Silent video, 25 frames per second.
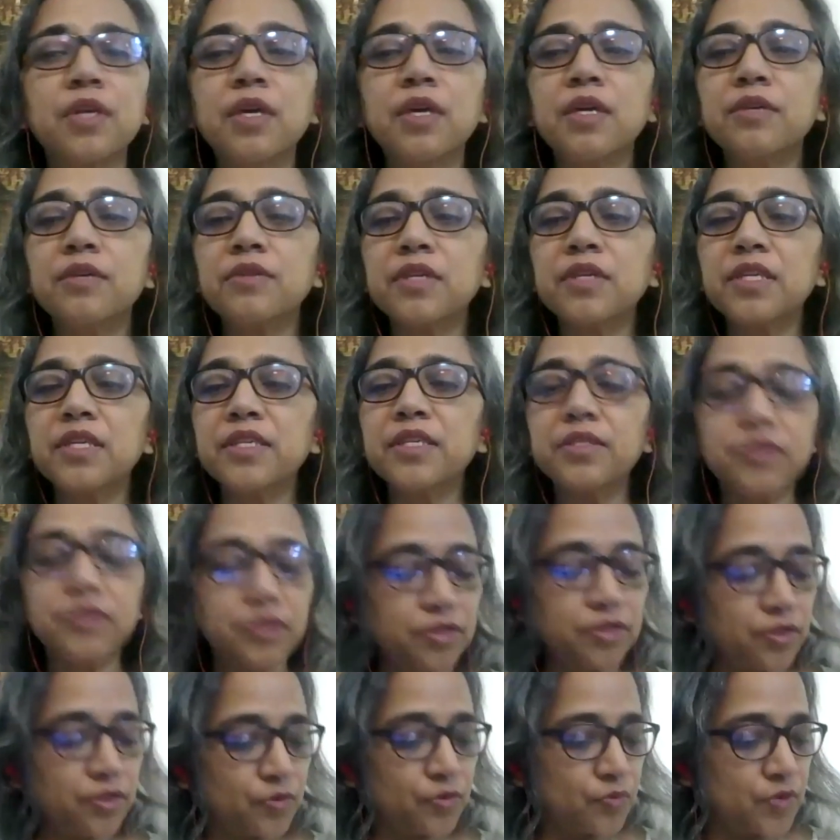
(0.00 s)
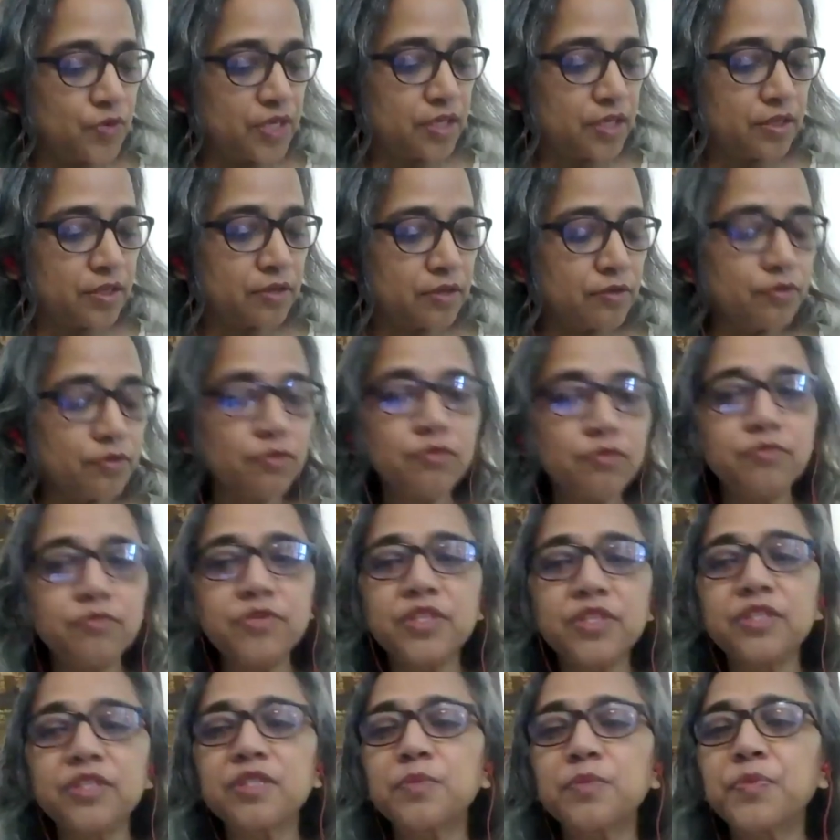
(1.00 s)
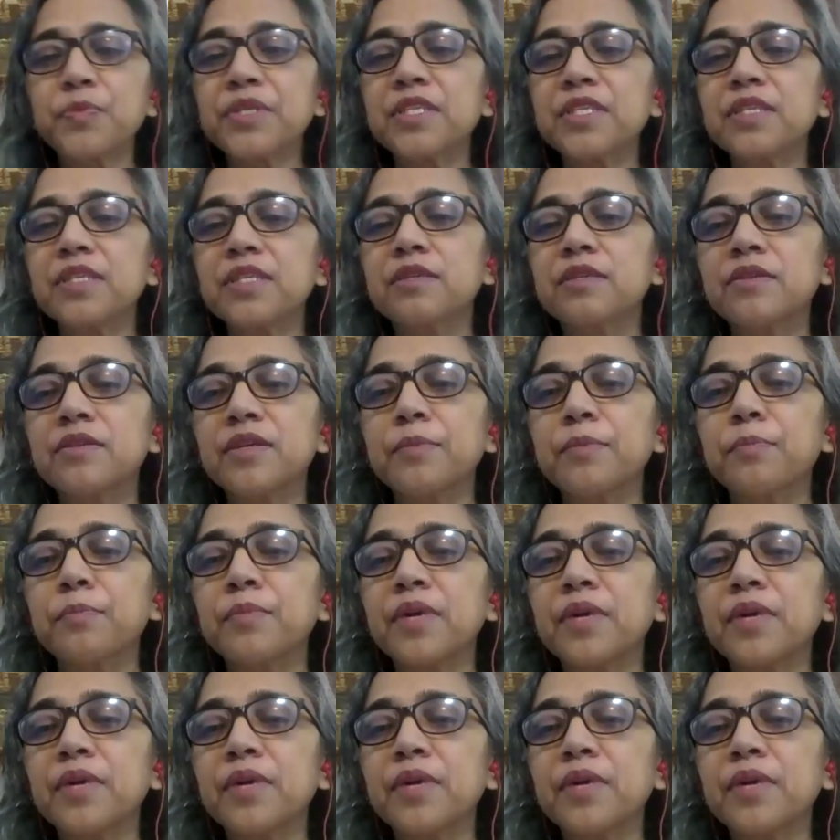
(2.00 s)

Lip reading: released just weeks ago, which is pretty grim.